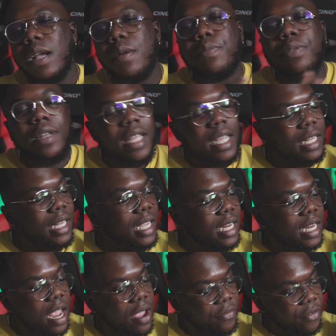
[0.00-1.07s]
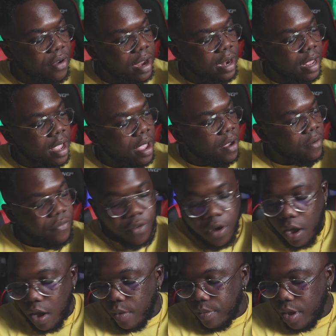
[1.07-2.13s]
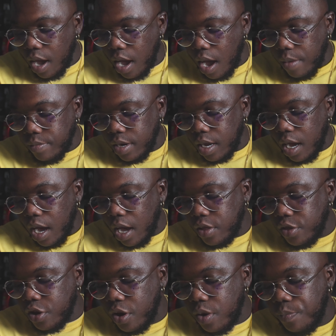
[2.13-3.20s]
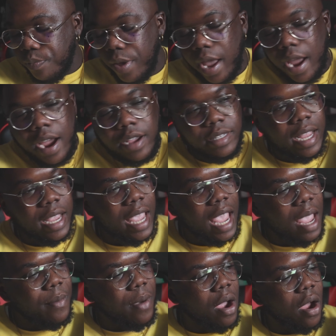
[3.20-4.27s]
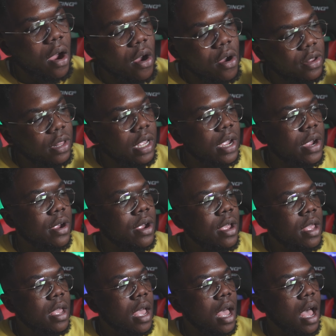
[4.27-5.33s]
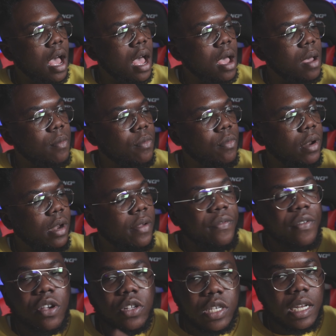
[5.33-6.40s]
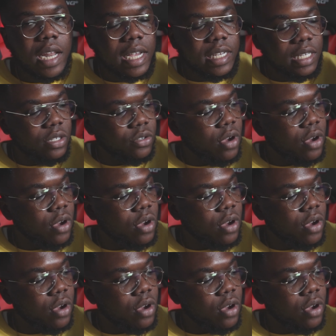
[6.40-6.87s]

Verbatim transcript: completely different from um, the other pairs that came out earlier um, when the first collection